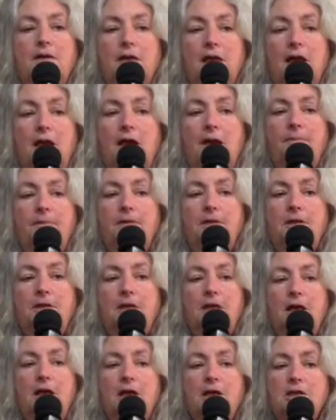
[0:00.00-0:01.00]
camp and in
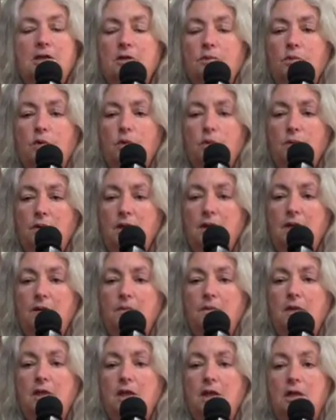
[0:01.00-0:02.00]
the action were
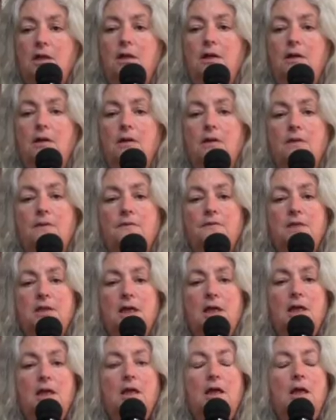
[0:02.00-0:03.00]
really, really clear,
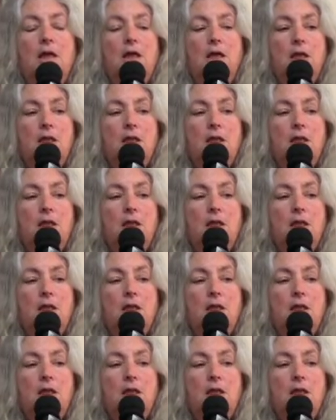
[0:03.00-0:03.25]
saying,